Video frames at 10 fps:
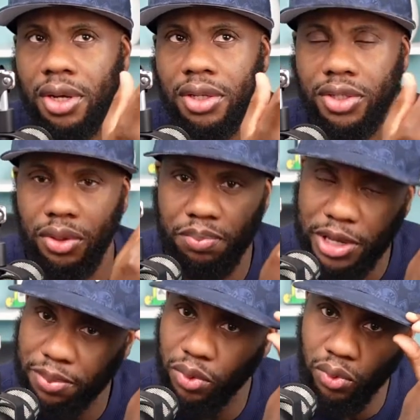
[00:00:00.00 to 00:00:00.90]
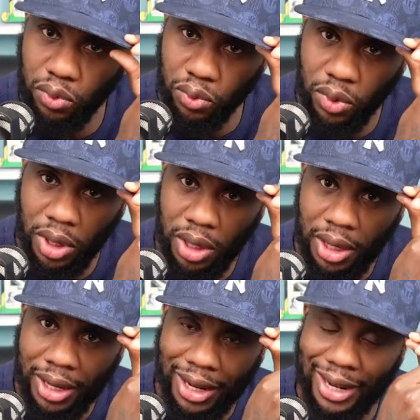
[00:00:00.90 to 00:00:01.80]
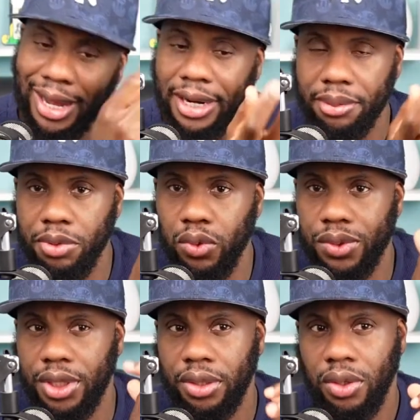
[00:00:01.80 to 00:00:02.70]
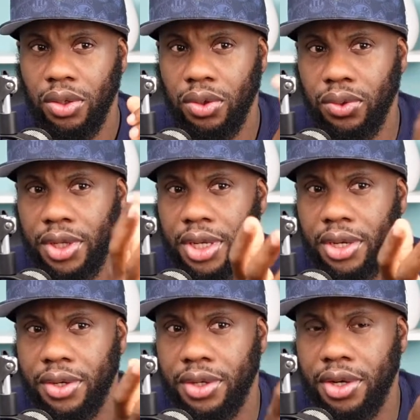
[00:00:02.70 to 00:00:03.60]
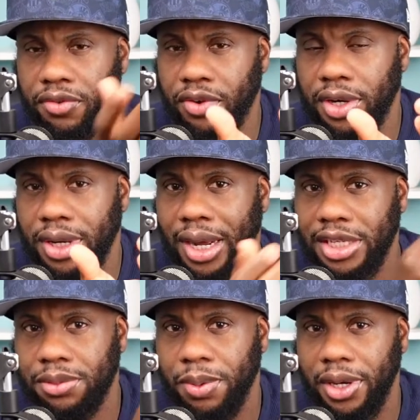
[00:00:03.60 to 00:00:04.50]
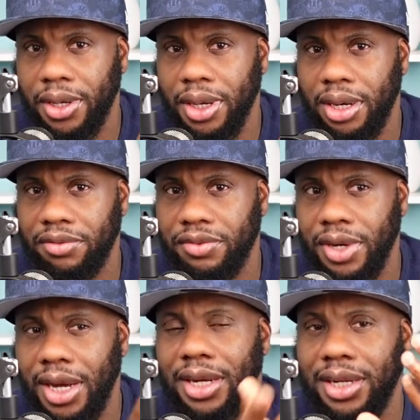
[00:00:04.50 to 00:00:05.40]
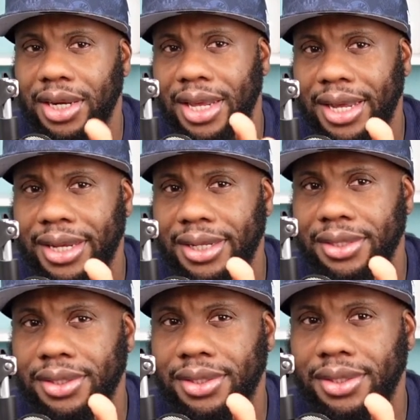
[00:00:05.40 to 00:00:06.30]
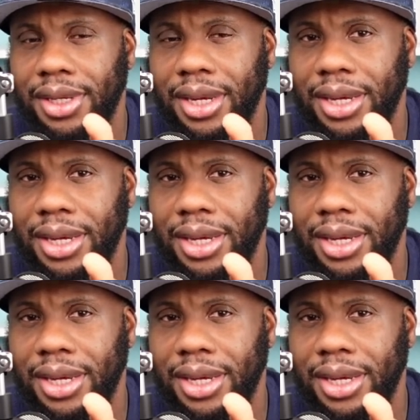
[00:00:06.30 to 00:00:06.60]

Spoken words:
So people who like the music could hear different aspect of Alkaline's